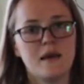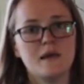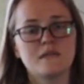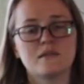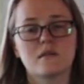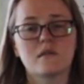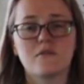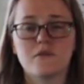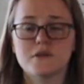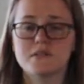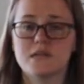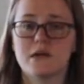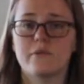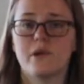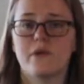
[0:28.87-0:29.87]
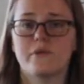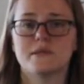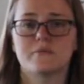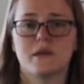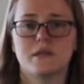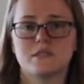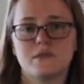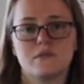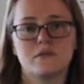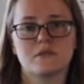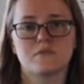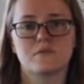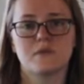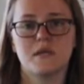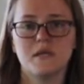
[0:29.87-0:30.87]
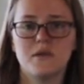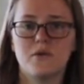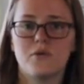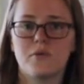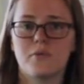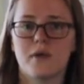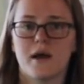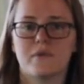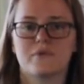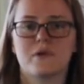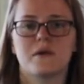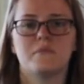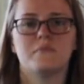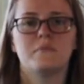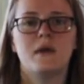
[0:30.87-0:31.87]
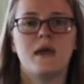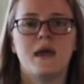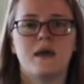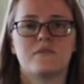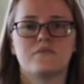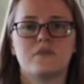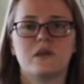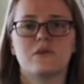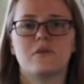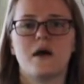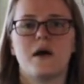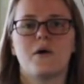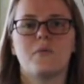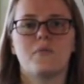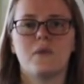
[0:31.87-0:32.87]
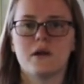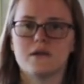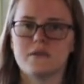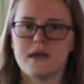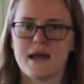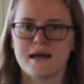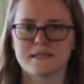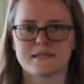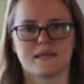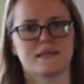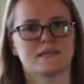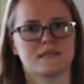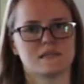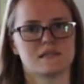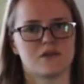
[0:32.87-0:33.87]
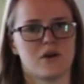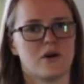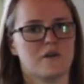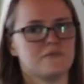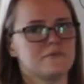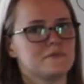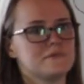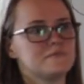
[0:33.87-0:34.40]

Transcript: So the first thing we always want to do is read the whole problem and figure out what are they asking us to solve.